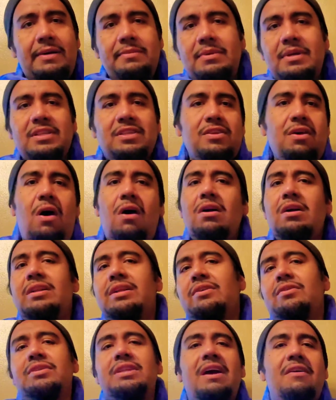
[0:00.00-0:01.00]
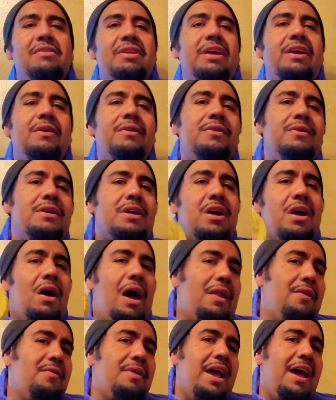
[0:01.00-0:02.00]
It's all going to go downhill.
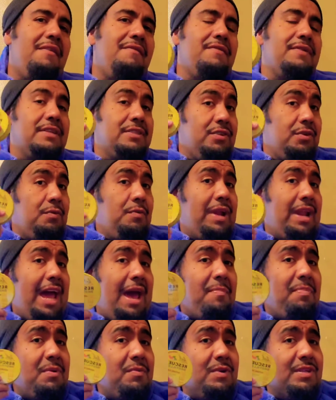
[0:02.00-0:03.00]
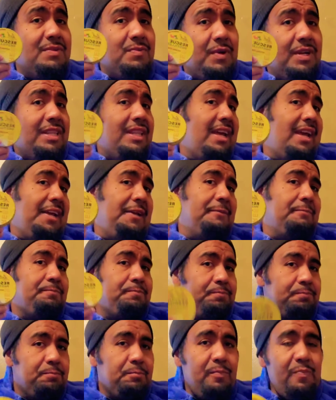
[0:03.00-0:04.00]
I don't have. So what happened was one day
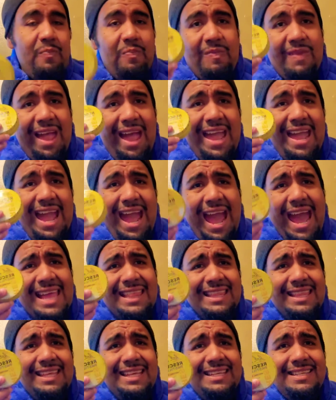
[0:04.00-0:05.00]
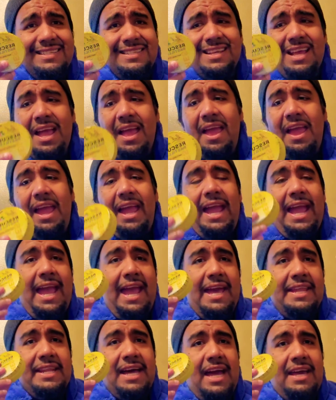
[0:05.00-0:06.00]
I had these
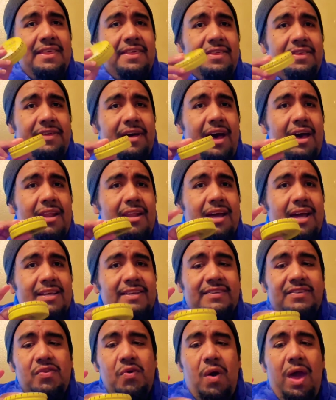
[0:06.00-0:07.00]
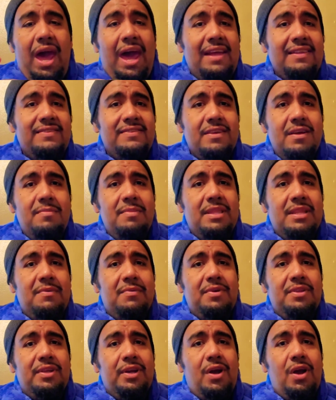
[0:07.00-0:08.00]
and I thought I still had some and they
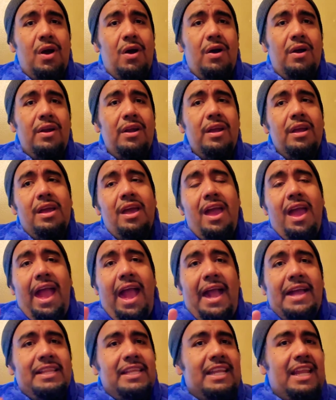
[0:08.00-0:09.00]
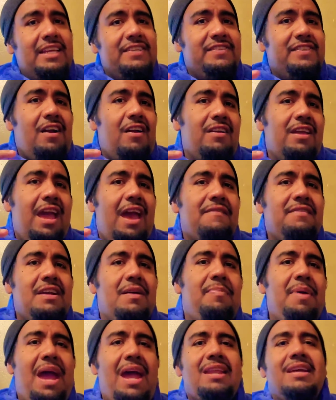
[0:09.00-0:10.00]
were in the car. And then I started having a
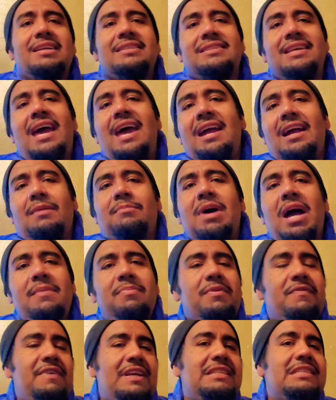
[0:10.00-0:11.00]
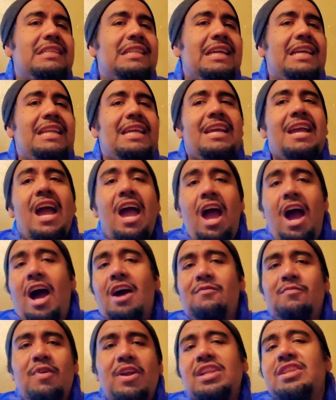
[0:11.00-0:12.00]
panic attack. I'm hyperventilating.
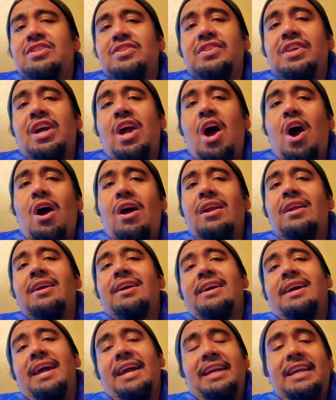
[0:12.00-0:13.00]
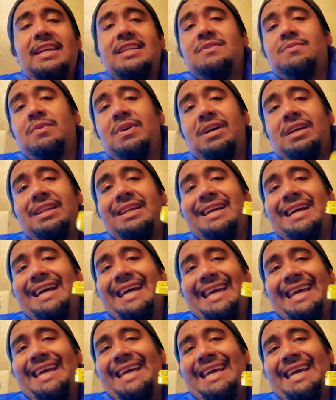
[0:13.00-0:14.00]
I run into the car and guess what?
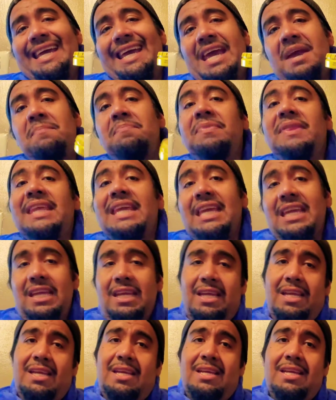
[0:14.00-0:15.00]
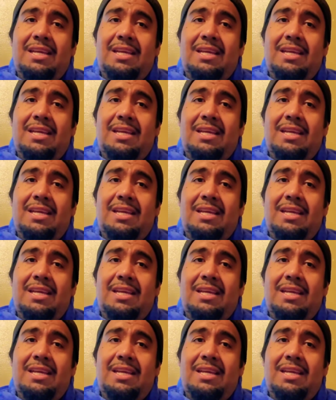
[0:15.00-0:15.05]
Empty.